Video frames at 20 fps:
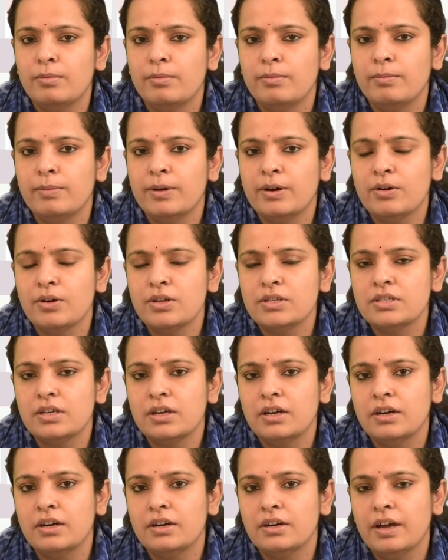because
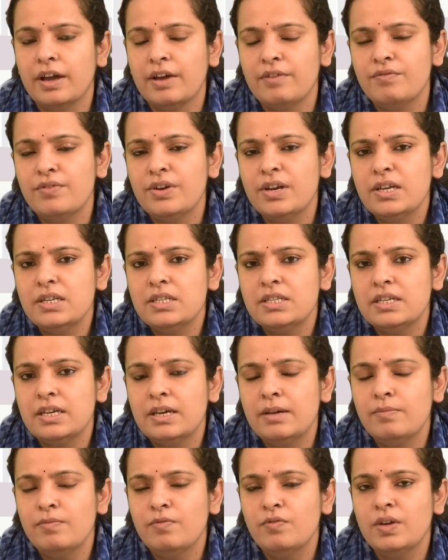every
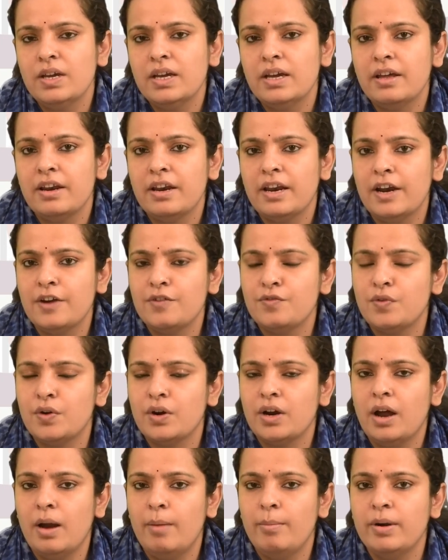seam we create
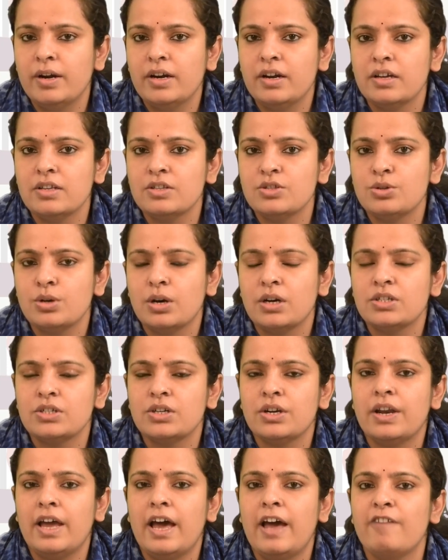for garment
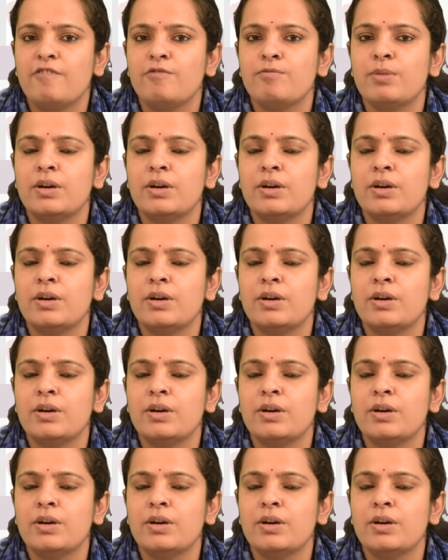construction have